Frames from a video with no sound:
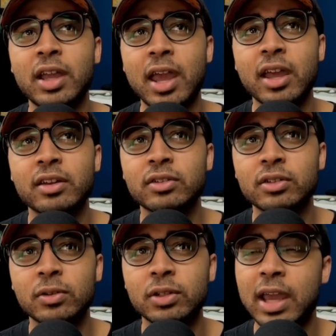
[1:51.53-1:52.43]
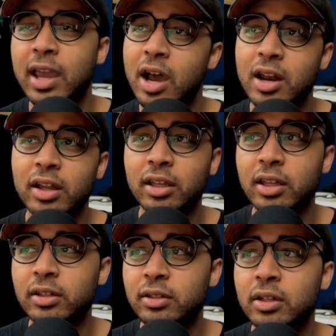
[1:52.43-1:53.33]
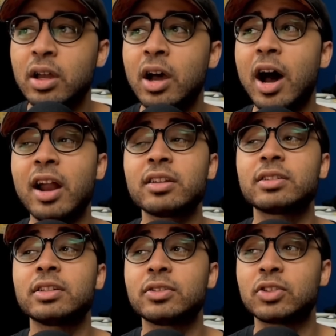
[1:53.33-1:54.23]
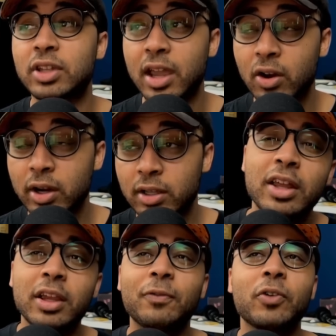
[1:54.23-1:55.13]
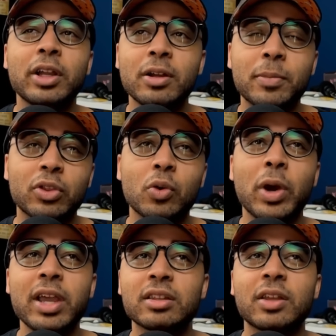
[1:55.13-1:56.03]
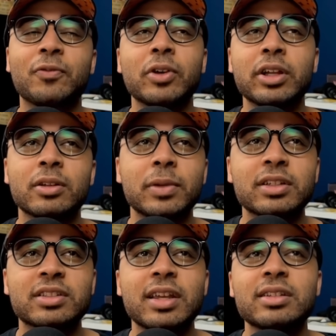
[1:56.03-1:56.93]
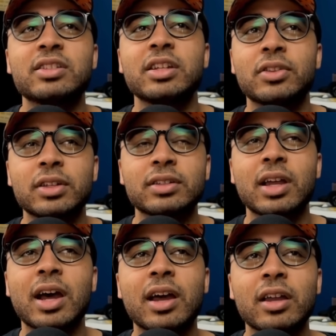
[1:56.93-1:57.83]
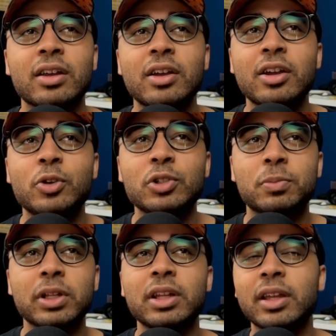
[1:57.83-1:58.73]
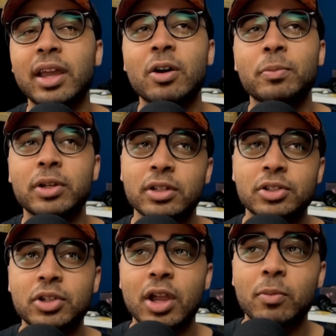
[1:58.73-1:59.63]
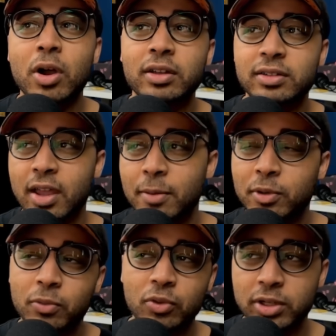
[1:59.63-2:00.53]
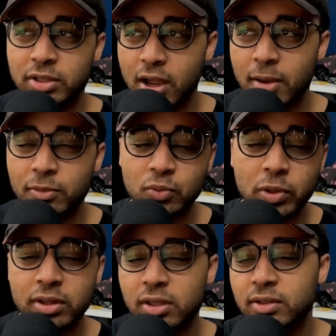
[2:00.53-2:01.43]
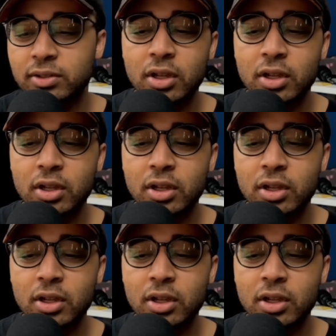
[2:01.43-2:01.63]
and chaotic and honestly scary. They free him, but the way that they freed him is they see this guy who's bleeding out because Shamrock stabbed him 3 times with his